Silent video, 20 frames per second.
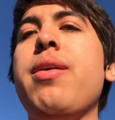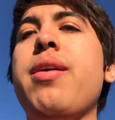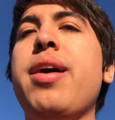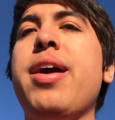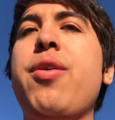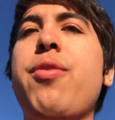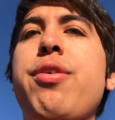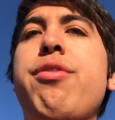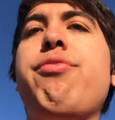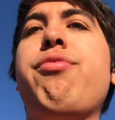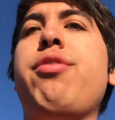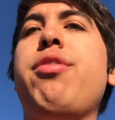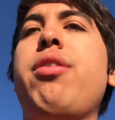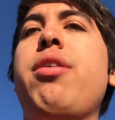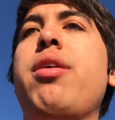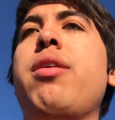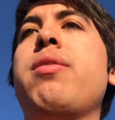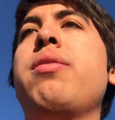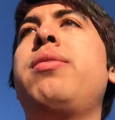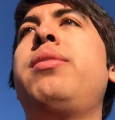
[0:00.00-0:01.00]

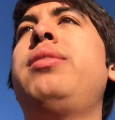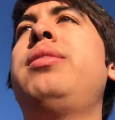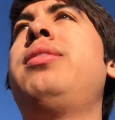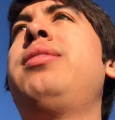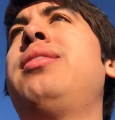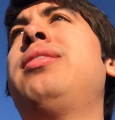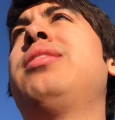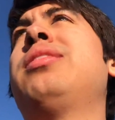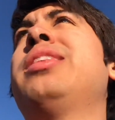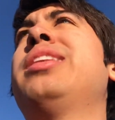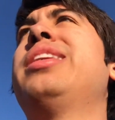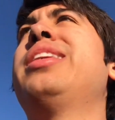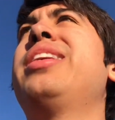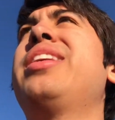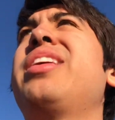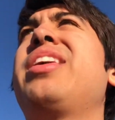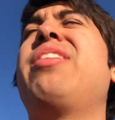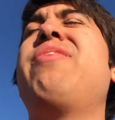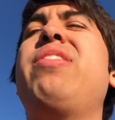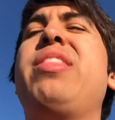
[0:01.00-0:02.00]
However,
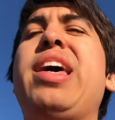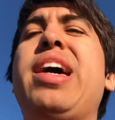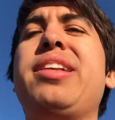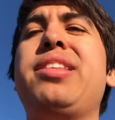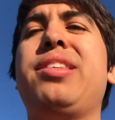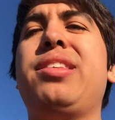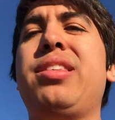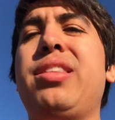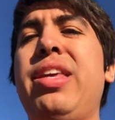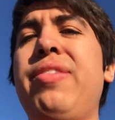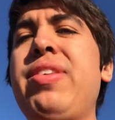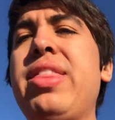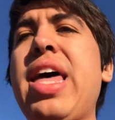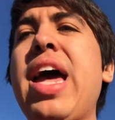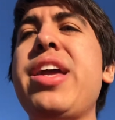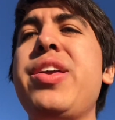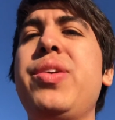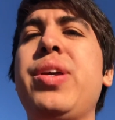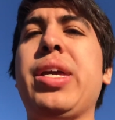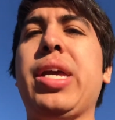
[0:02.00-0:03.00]
even
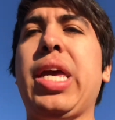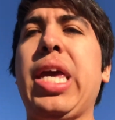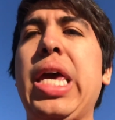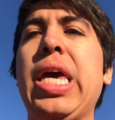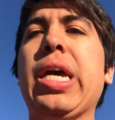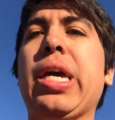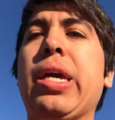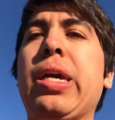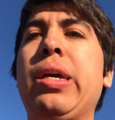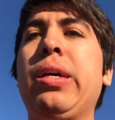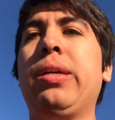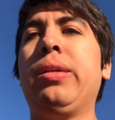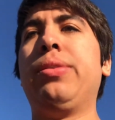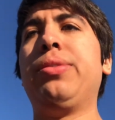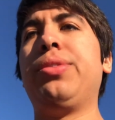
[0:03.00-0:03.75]
that you can kick.